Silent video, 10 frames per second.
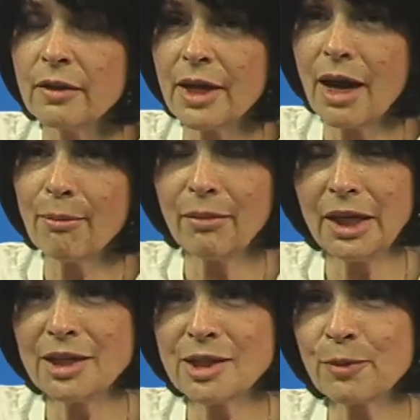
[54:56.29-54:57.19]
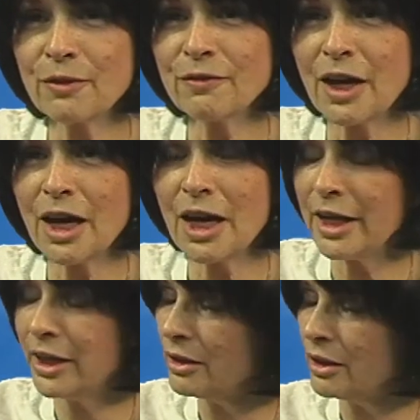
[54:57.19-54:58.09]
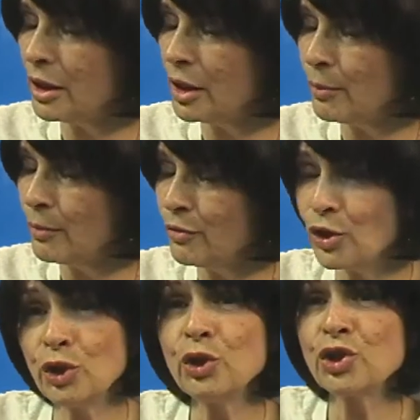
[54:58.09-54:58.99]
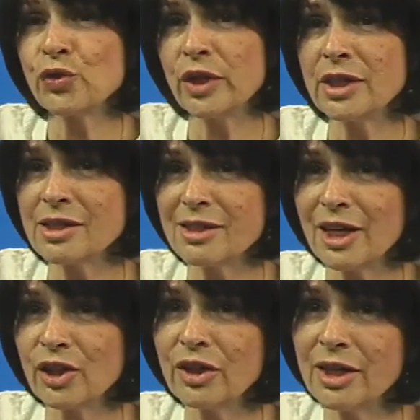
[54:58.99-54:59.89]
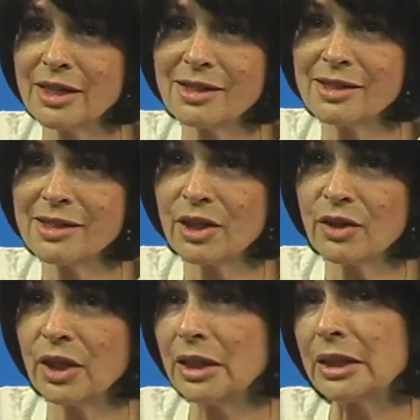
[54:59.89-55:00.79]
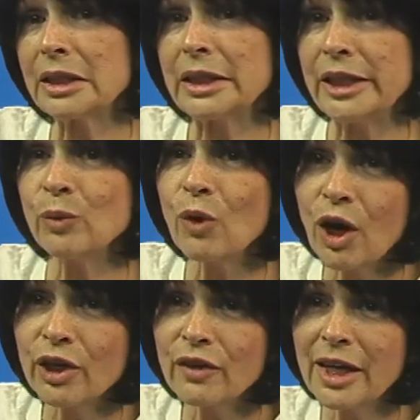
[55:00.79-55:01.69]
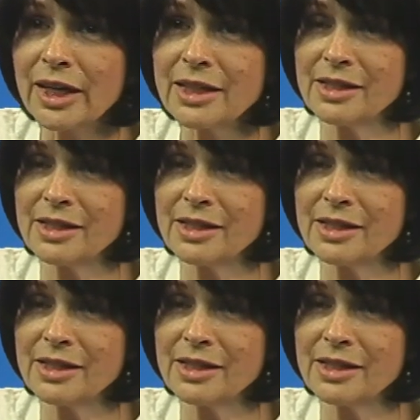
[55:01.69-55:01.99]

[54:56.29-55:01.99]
that means provide um, the nutrients that are necessary, the clean water that is